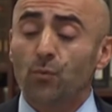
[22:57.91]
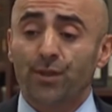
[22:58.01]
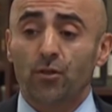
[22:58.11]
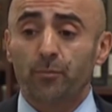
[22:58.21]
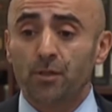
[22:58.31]

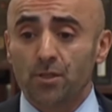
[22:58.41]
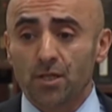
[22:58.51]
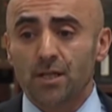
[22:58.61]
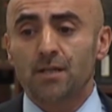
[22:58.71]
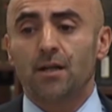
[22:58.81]
with the European
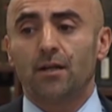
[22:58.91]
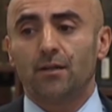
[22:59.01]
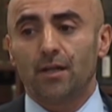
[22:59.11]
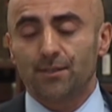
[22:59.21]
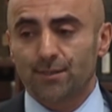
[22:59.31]
Union
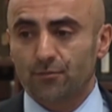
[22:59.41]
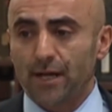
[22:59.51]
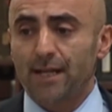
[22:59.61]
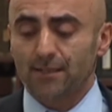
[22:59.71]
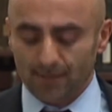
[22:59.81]
are, are
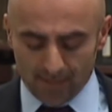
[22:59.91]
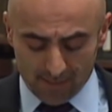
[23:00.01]
strained.